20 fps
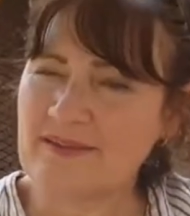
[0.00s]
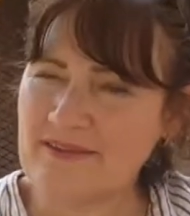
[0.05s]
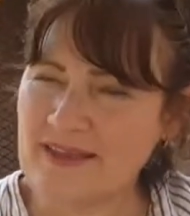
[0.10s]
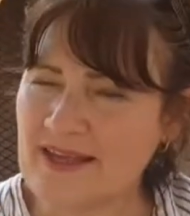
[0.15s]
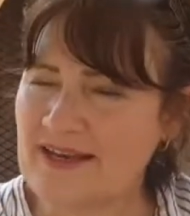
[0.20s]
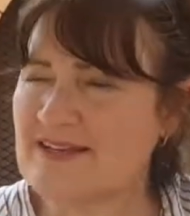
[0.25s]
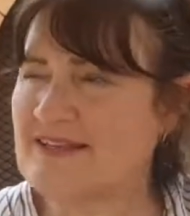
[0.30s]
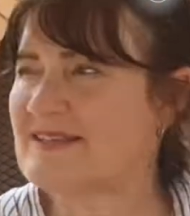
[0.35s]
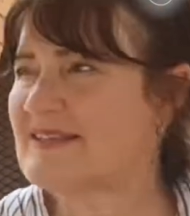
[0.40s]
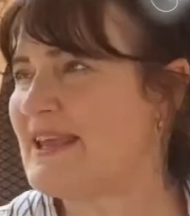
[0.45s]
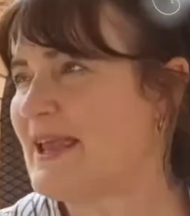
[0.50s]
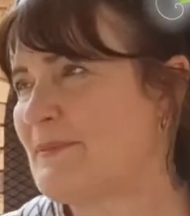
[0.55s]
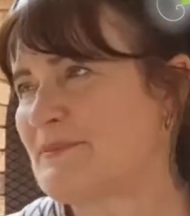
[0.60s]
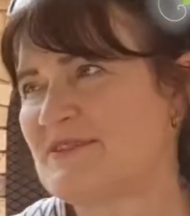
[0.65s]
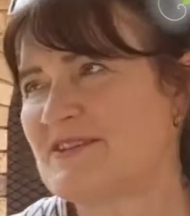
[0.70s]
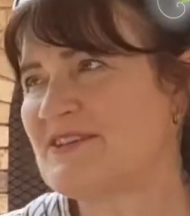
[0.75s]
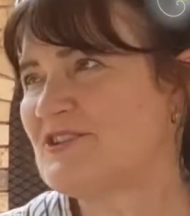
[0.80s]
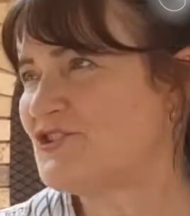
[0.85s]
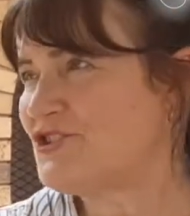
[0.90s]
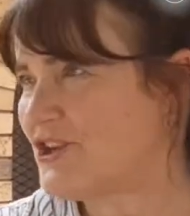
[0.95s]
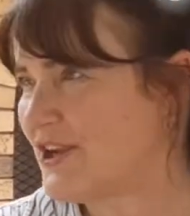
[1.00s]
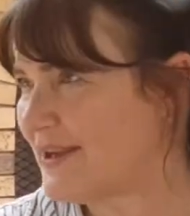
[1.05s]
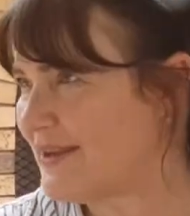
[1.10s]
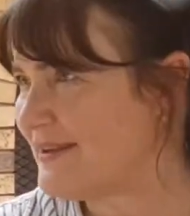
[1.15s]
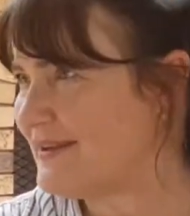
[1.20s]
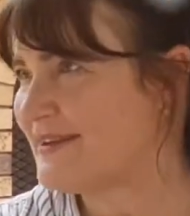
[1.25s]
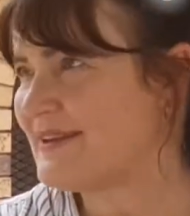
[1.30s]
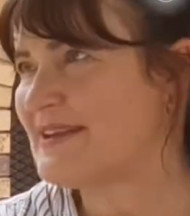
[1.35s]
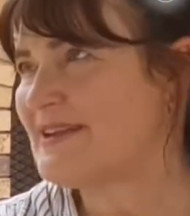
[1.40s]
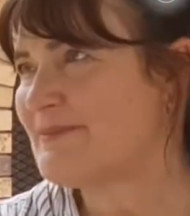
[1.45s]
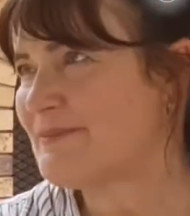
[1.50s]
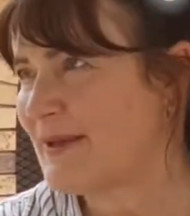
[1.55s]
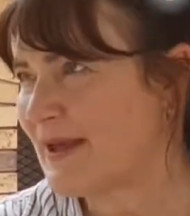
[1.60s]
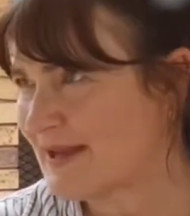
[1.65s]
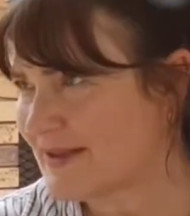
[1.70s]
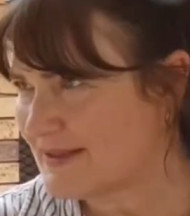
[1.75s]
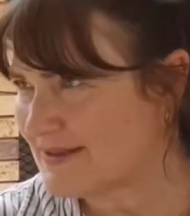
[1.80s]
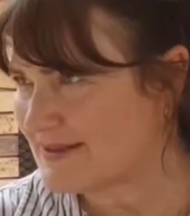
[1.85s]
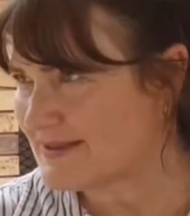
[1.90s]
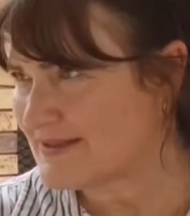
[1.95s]
that is kept in check and in
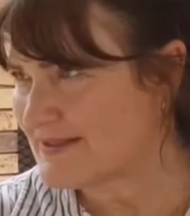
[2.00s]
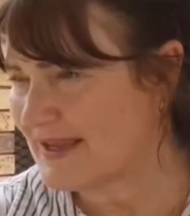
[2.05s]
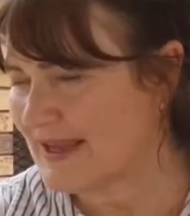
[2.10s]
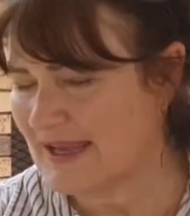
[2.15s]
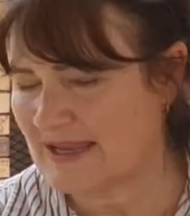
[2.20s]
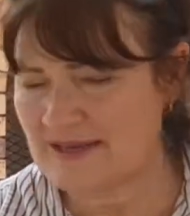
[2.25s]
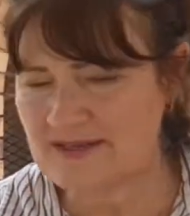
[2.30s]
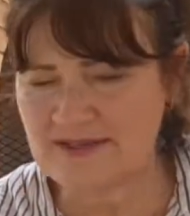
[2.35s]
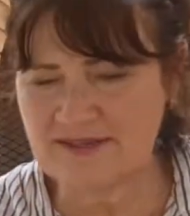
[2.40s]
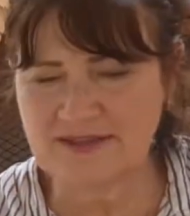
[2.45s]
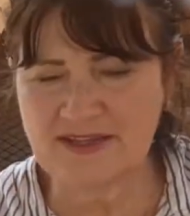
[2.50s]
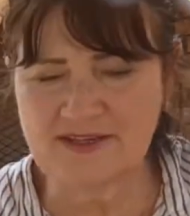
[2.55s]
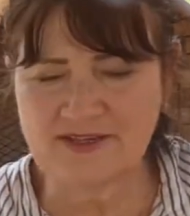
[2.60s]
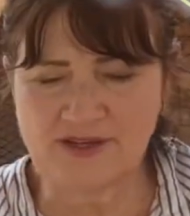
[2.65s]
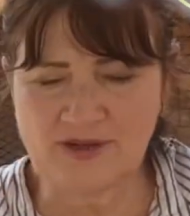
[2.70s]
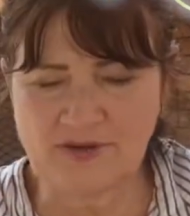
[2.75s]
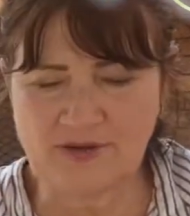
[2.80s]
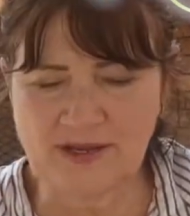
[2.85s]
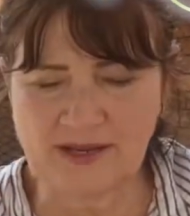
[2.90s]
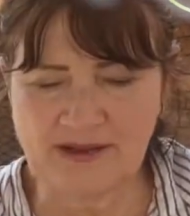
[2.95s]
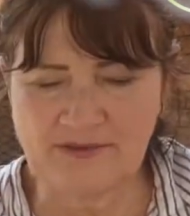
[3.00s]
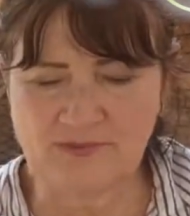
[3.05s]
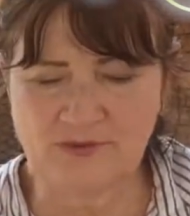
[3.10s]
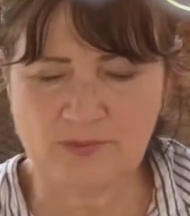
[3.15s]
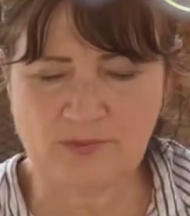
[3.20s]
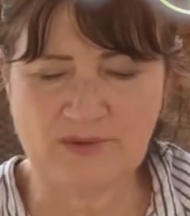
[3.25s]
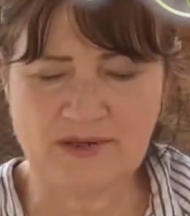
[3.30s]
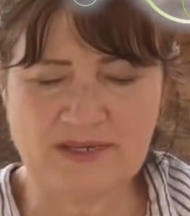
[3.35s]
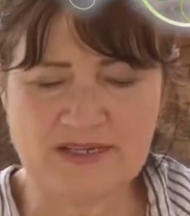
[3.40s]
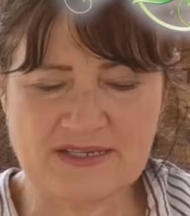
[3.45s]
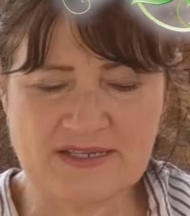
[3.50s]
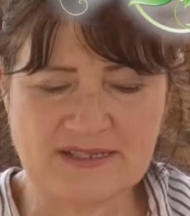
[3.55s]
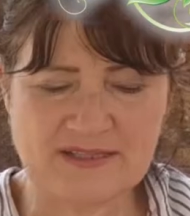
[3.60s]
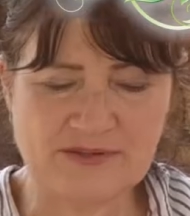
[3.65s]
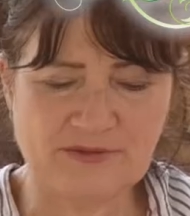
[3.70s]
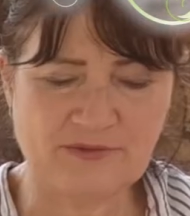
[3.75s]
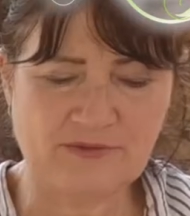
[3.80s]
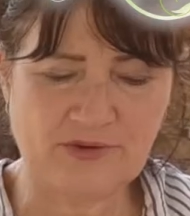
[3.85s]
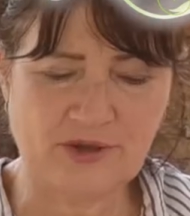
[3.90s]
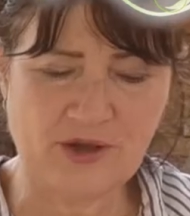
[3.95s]
balance, and they don't have the release
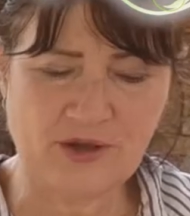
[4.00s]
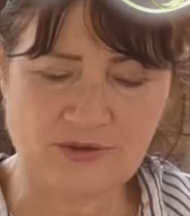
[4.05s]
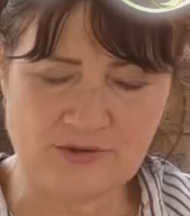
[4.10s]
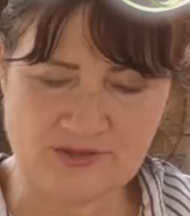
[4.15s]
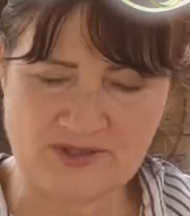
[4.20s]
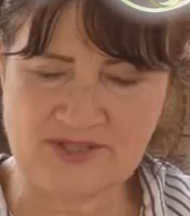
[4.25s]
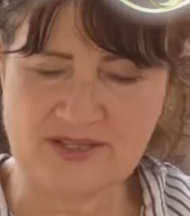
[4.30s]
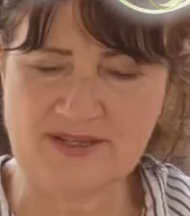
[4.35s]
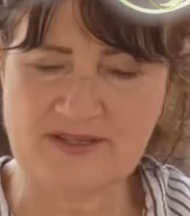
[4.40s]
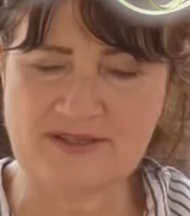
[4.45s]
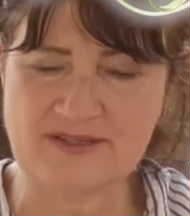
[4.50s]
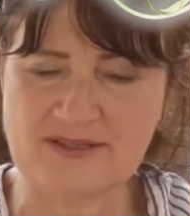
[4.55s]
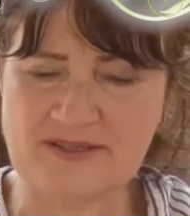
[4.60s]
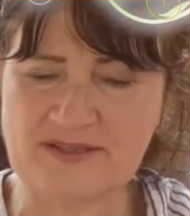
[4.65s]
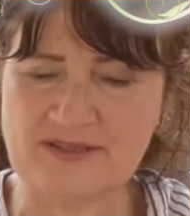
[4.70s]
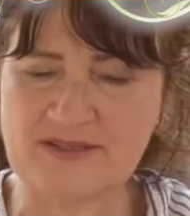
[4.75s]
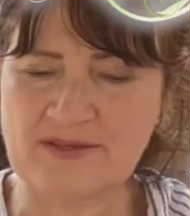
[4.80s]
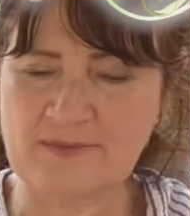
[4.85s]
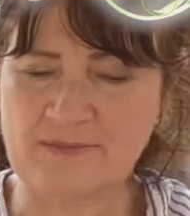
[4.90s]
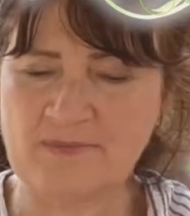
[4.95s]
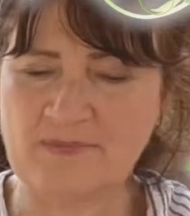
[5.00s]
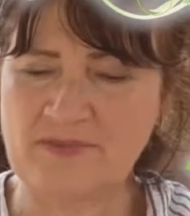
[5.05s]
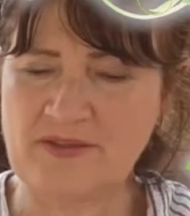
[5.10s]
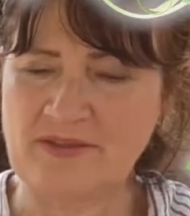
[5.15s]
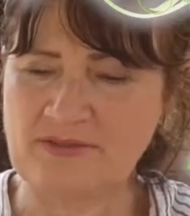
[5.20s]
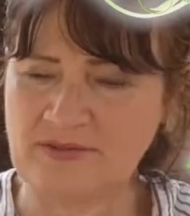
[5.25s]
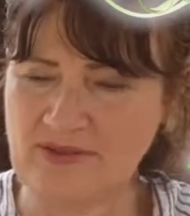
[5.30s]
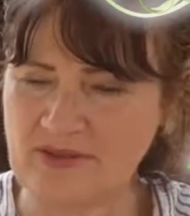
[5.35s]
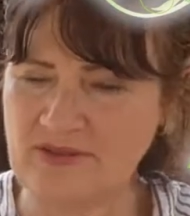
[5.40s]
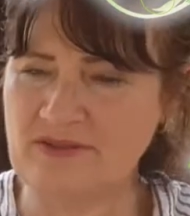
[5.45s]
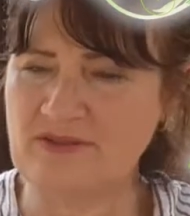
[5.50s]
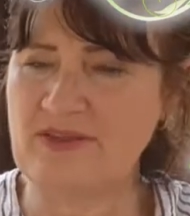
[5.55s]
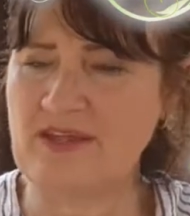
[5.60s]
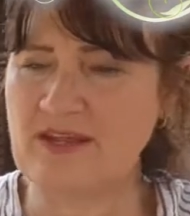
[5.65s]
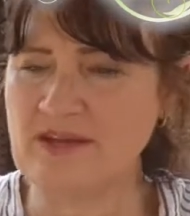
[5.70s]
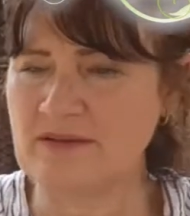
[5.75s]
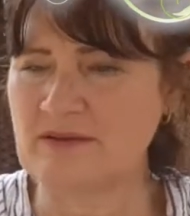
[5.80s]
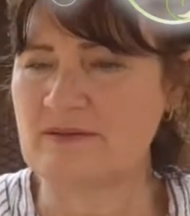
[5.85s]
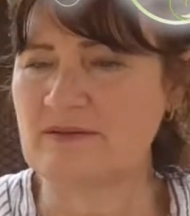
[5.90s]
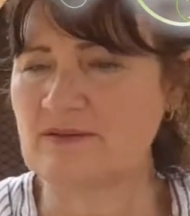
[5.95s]
of oocysts that
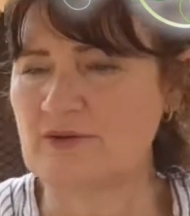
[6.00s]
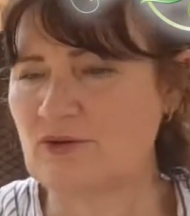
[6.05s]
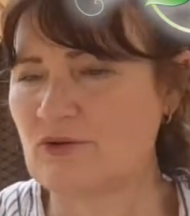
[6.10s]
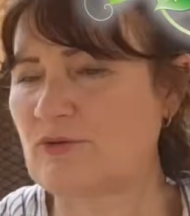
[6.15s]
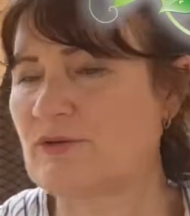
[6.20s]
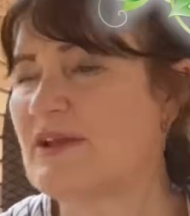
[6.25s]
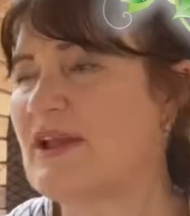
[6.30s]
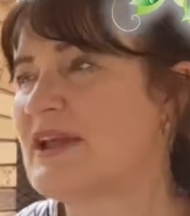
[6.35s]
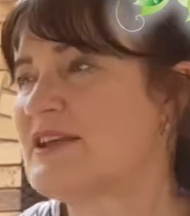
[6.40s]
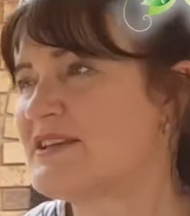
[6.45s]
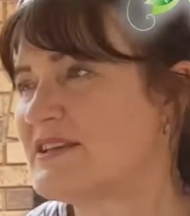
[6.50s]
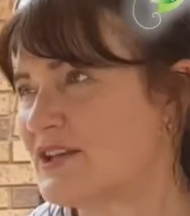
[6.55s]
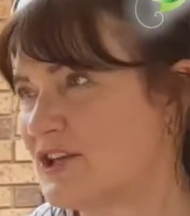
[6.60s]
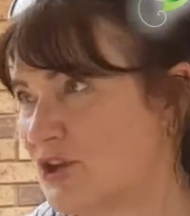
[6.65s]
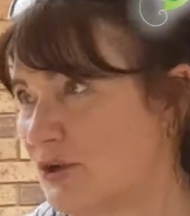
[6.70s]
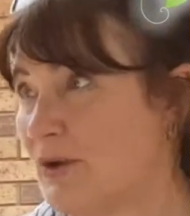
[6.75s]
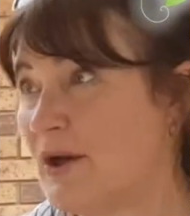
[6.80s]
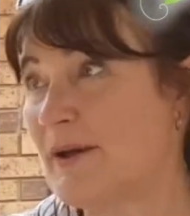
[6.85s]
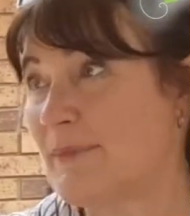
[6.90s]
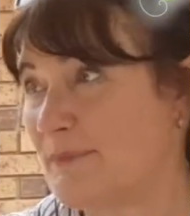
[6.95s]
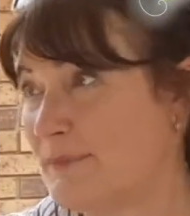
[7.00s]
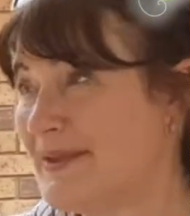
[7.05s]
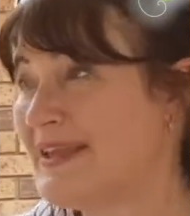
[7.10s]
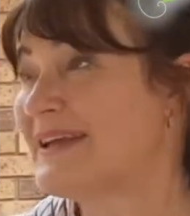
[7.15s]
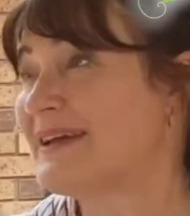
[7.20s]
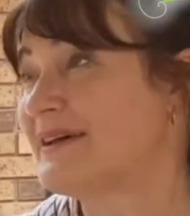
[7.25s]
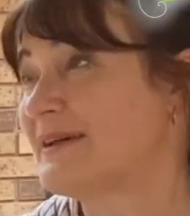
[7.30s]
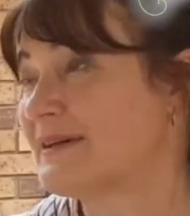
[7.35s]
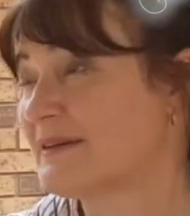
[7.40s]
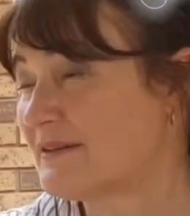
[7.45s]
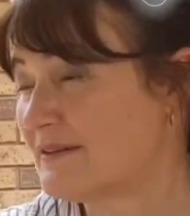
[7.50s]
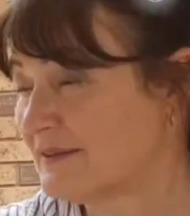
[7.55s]
then create a bigger,